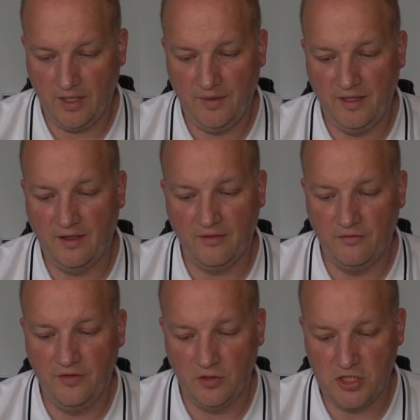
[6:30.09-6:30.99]
I mean, it doesn't
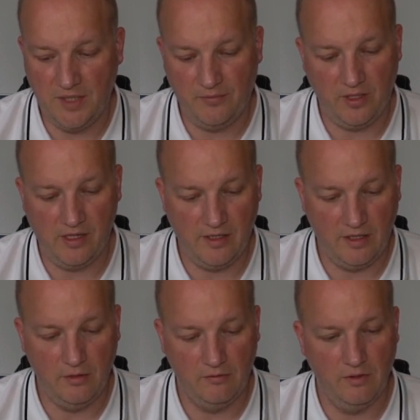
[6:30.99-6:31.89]
feel cheap or anything.
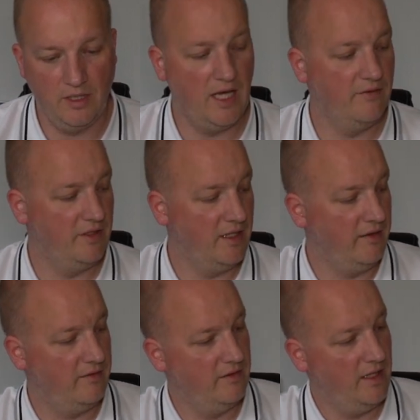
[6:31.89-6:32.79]
You really have a
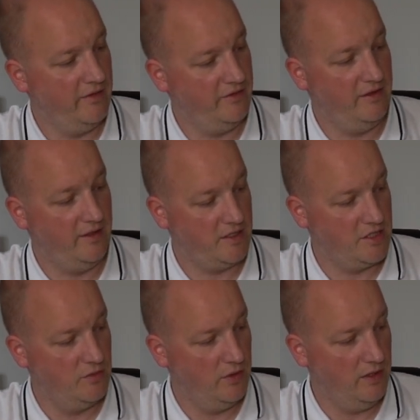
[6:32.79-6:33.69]
nice hefty touch
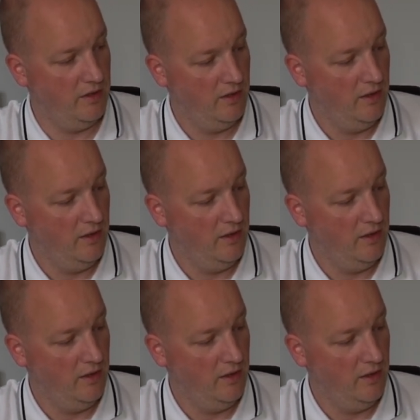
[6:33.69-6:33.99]
to it.